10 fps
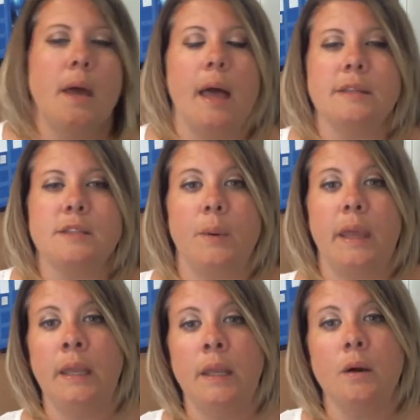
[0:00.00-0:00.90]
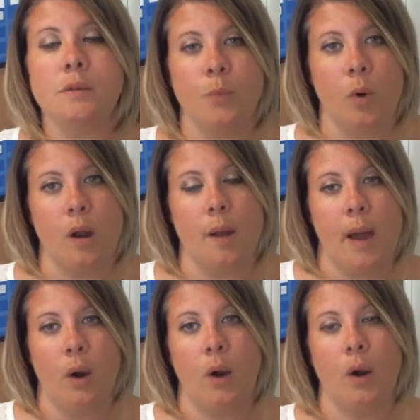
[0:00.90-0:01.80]
And so he knows more
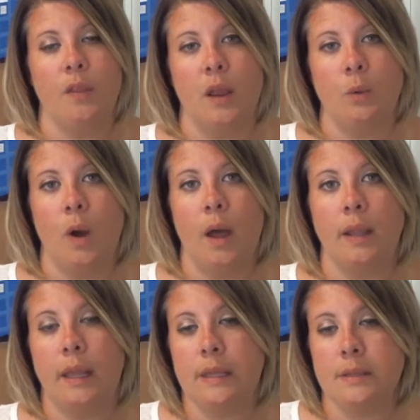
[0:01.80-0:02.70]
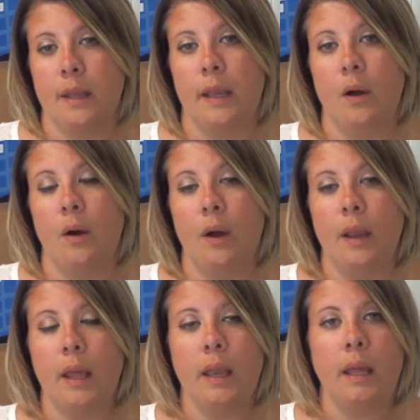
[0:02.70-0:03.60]
about her than what he's letting on,
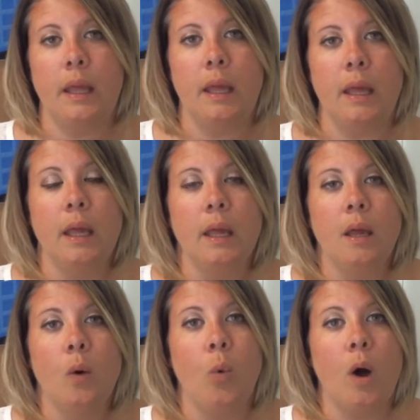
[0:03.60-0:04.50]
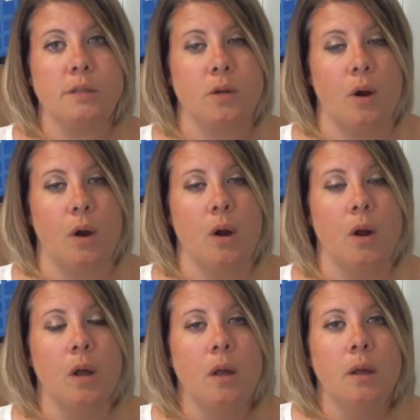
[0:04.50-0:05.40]
and he wants
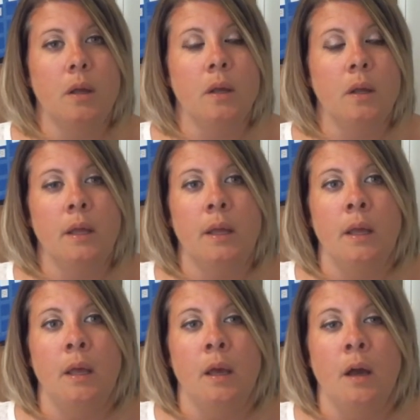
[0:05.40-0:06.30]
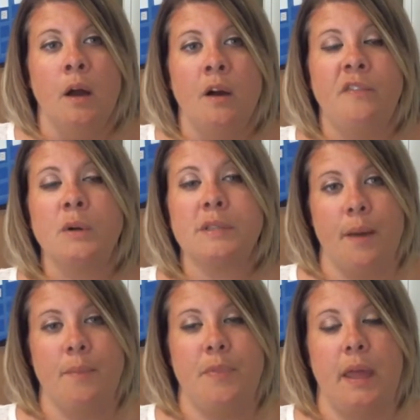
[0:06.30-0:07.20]
her for
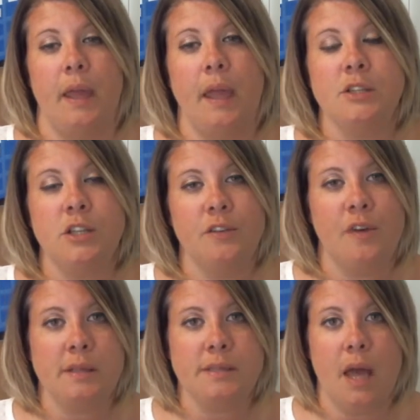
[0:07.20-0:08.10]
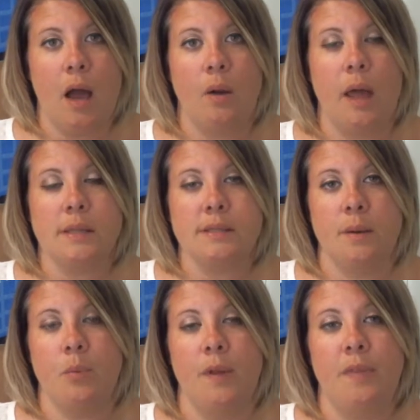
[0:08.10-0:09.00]
something, and she finds out at
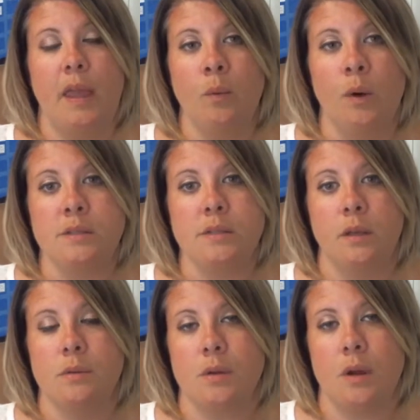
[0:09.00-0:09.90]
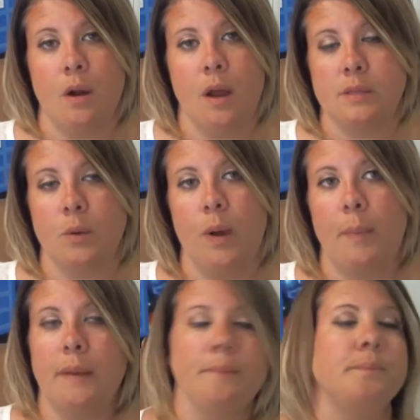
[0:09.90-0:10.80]
some point that he wants to use her as a weapon.